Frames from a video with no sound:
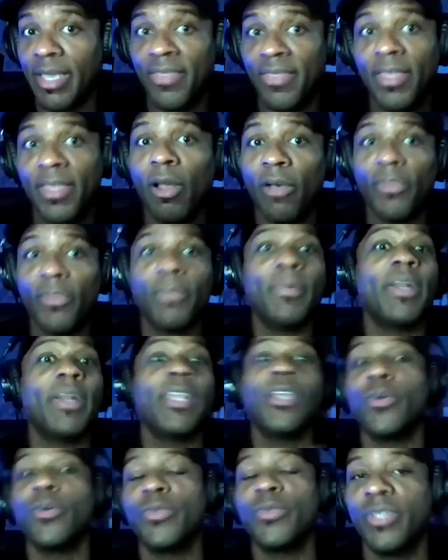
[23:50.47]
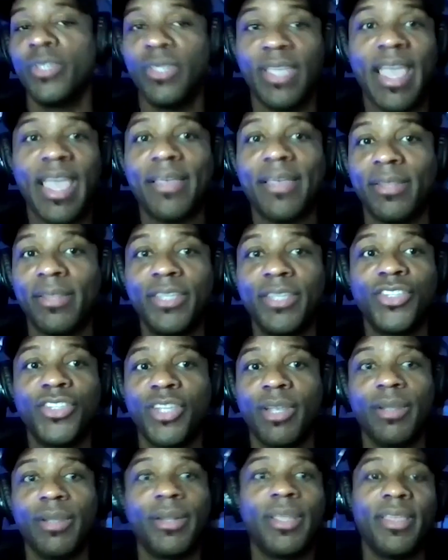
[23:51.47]
and then all the money goes to the athlete's
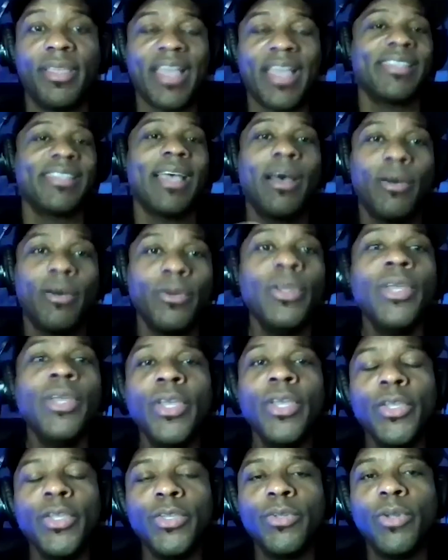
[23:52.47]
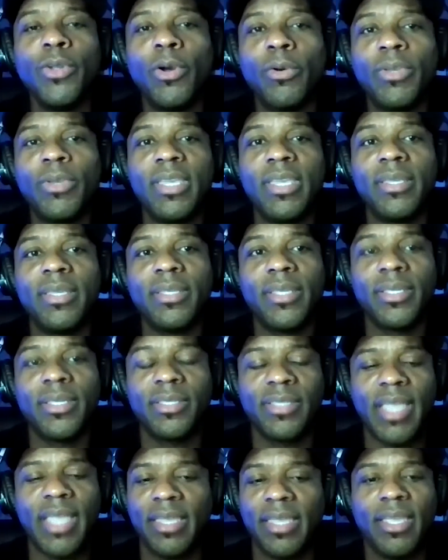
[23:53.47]
charity, and that's how Keegan
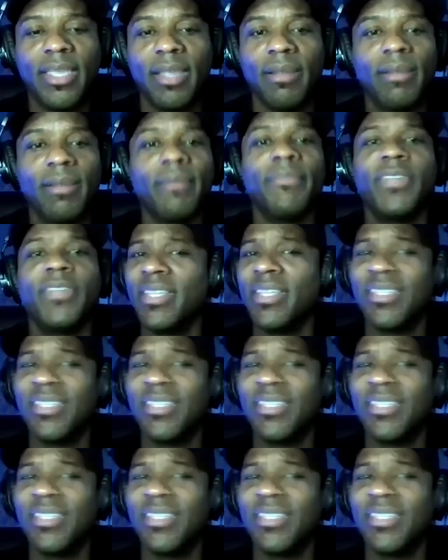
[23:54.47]
gets taken care of. And